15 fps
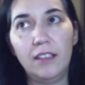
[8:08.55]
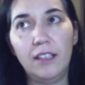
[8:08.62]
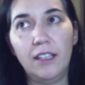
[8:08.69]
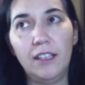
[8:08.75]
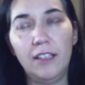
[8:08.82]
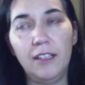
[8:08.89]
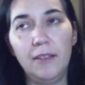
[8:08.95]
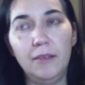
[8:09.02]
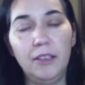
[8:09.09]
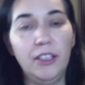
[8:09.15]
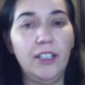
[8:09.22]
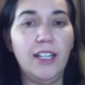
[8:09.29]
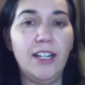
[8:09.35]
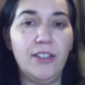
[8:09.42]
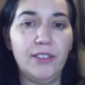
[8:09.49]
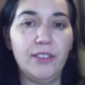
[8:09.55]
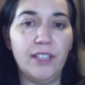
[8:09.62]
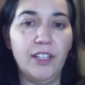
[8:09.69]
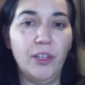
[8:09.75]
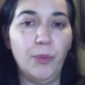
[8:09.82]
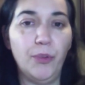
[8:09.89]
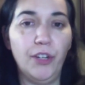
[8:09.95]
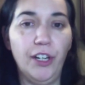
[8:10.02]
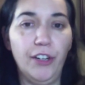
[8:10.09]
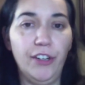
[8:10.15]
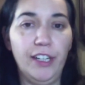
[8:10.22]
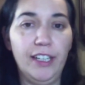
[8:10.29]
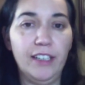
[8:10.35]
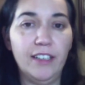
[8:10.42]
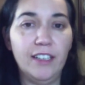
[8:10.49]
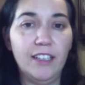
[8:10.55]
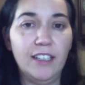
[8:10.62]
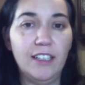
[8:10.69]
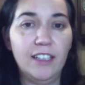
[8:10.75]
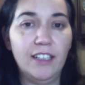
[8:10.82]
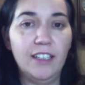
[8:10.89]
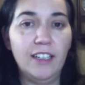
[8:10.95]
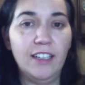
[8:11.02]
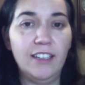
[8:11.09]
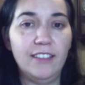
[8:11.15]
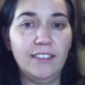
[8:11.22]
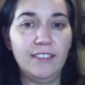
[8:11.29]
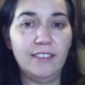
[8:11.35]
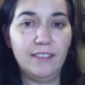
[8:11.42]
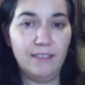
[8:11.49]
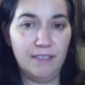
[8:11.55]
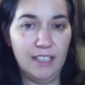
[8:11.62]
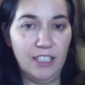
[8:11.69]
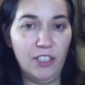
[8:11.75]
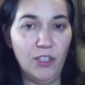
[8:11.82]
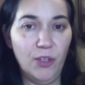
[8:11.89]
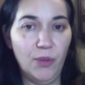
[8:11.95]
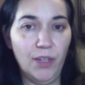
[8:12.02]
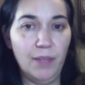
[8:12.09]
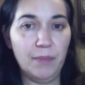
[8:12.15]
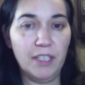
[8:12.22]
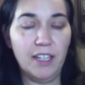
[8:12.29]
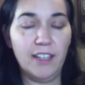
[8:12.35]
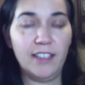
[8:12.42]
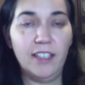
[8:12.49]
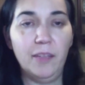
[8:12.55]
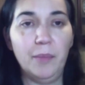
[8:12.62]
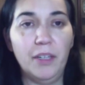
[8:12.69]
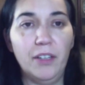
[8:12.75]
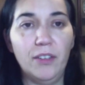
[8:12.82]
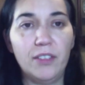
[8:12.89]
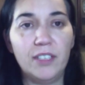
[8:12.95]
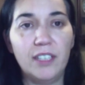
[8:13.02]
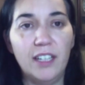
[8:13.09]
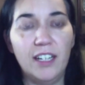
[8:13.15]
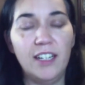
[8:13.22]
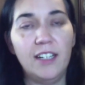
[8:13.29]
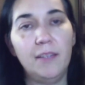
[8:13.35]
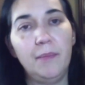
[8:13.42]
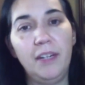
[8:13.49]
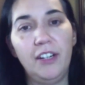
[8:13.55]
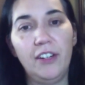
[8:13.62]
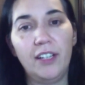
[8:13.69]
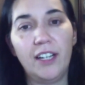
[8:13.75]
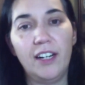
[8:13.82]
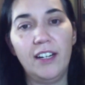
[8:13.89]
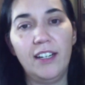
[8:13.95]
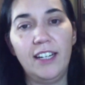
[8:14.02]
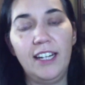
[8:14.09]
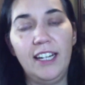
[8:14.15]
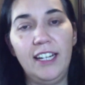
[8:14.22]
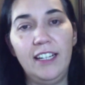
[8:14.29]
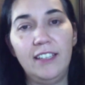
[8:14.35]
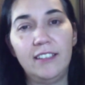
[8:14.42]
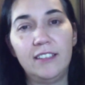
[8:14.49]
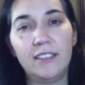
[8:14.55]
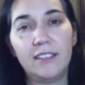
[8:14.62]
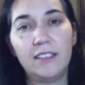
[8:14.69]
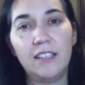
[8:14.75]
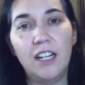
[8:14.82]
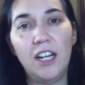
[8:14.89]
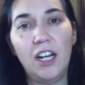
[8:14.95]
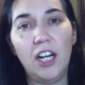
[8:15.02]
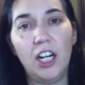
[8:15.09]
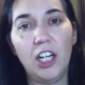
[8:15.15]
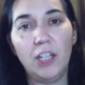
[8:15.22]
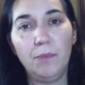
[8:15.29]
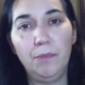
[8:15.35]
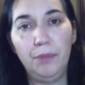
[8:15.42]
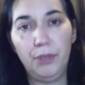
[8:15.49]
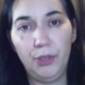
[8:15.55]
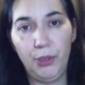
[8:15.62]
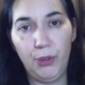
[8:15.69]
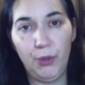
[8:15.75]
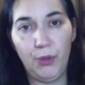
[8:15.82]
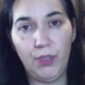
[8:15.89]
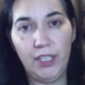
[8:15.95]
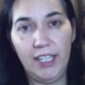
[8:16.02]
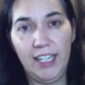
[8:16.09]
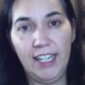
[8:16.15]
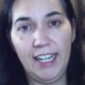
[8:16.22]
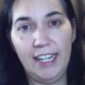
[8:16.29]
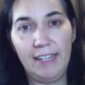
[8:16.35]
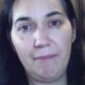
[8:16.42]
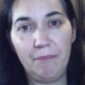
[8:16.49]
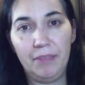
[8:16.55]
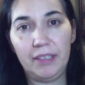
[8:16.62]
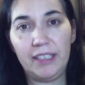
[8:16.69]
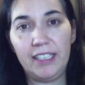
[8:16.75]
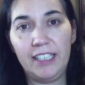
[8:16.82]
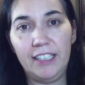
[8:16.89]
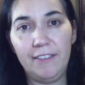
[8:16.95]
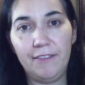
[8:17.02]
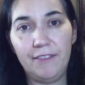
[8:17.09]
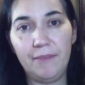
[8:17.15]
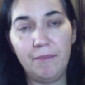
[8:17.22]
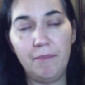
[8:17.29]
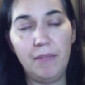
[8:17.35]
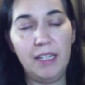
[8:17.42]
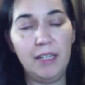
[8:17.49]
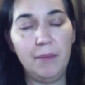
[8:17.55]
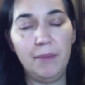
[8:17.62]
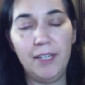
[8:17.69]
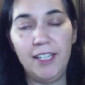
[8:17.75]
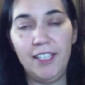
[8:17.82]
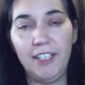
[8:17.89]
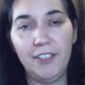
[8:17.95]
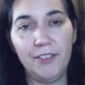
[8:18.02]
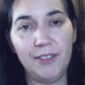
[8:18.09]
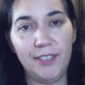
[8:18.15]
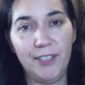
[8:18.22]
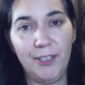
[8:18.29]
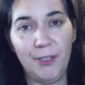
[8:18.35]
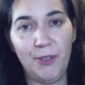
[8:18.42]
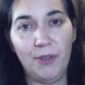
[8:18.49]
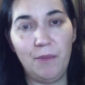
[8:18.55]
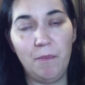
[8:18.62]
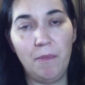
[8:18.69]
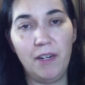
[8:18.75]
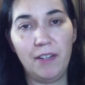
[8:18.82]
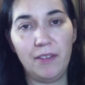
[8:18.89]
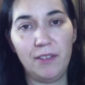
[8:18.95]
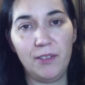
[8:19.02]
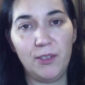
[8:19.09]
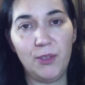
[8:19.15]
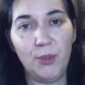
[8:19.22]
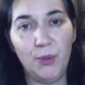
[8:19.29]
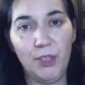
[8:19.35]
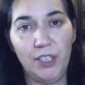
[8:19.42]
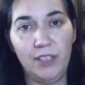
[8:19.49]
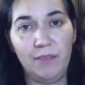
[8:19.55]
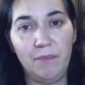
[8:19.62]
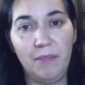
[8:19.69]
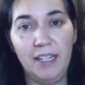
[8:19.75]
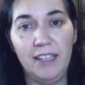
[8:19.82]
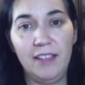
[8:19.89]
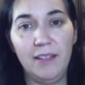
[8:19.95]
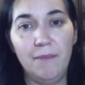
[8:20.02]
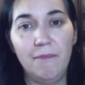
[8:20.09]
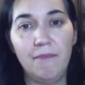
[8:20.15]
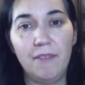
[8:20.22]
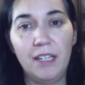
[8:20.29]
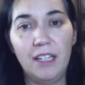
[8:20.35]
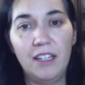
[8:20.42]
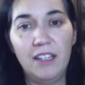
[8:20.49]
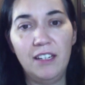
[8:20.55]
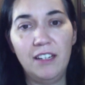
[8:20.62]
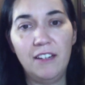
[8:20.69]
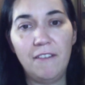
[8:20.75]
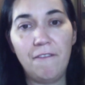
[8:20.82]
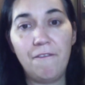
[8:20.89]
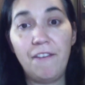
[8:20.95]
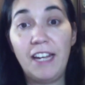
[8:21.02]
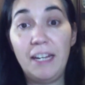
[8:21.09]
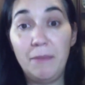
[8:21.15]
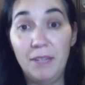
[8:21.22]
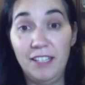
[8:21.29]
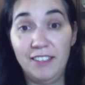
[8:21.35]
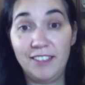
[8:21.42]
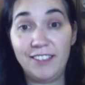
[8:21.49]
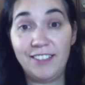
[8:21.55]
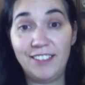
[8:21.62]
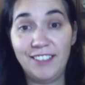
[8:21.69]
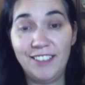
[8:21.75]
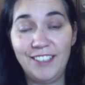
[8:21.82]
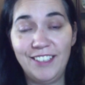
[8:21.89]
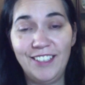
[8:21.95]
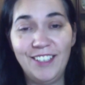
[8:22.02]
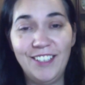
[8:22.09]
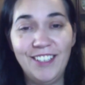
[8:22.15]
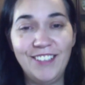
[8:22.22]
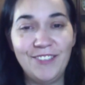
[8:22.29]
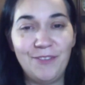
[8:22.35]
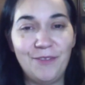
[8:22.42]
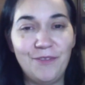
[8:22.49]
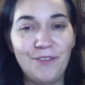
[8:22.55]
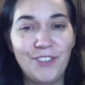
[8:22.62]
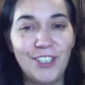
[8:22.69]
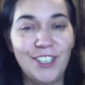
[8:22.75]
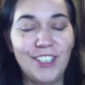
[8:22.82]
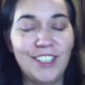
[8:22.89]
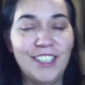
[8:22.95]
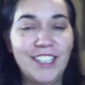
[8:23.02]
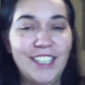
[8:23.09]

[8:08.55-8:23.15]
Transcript: Little House on the Prairie, then you know what I'm talking about. Americana eggs are blue, and I believe many, many years ago, Martha Stewart made them famous for